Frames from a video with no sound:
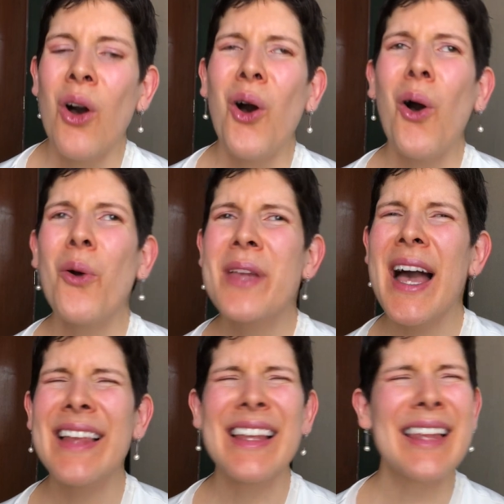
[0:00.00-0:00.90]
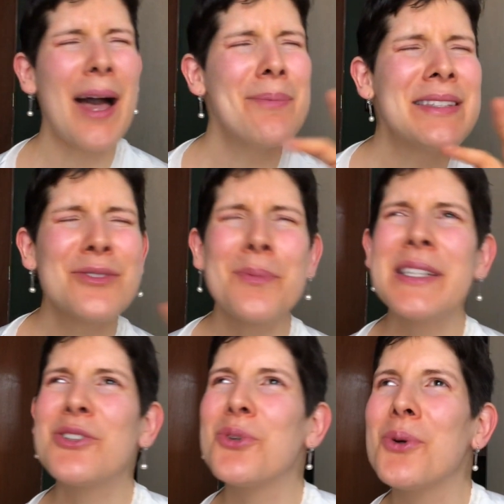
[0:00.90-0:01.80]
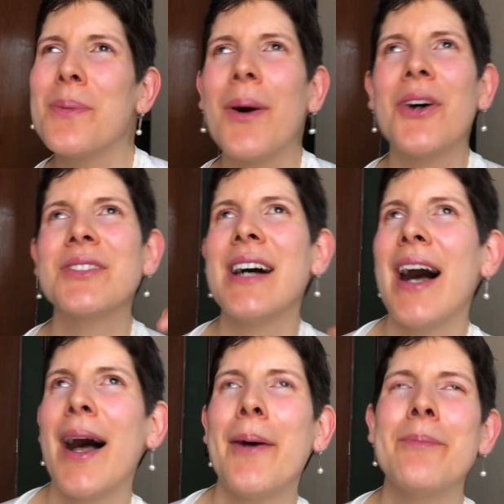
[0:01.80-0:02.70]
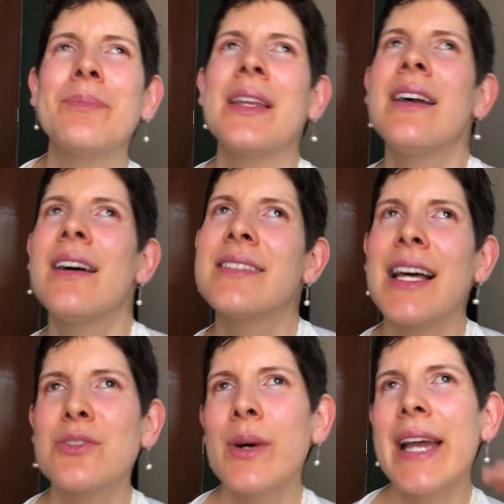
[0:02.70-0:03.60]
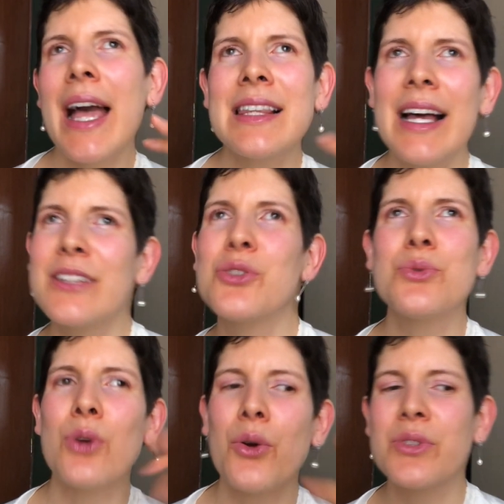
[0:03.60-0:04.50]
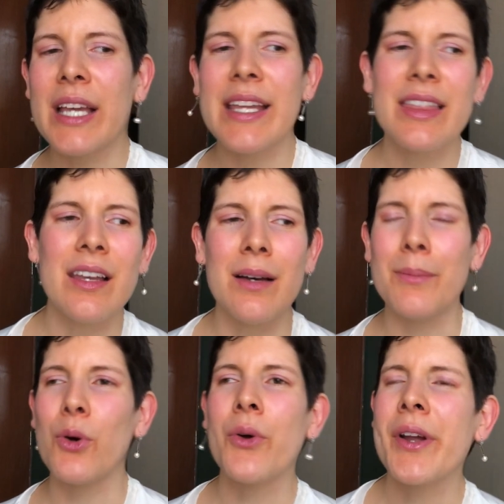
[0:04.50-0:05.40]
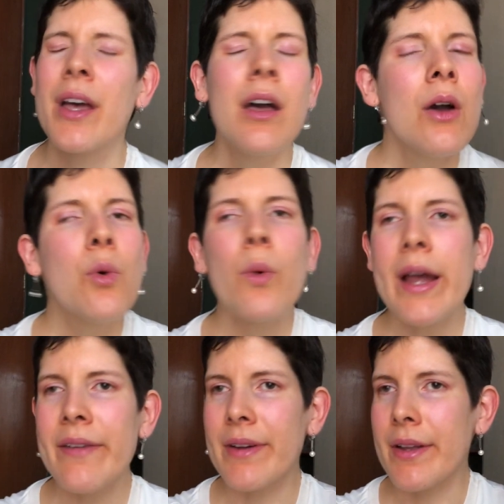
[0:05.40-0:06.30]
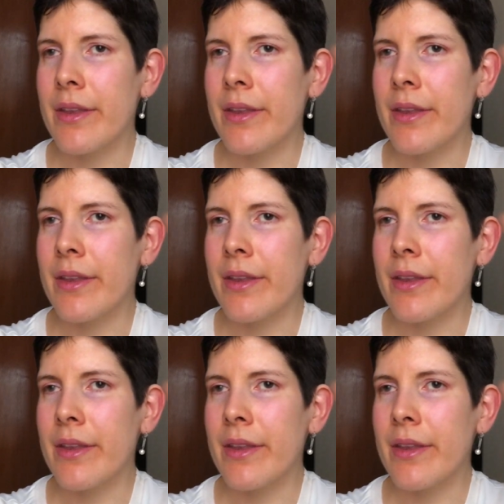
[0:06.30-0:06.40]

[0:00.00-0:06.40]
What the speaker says: oh yeah, that happens to me too, but that's why I like to rotate them, or whatever.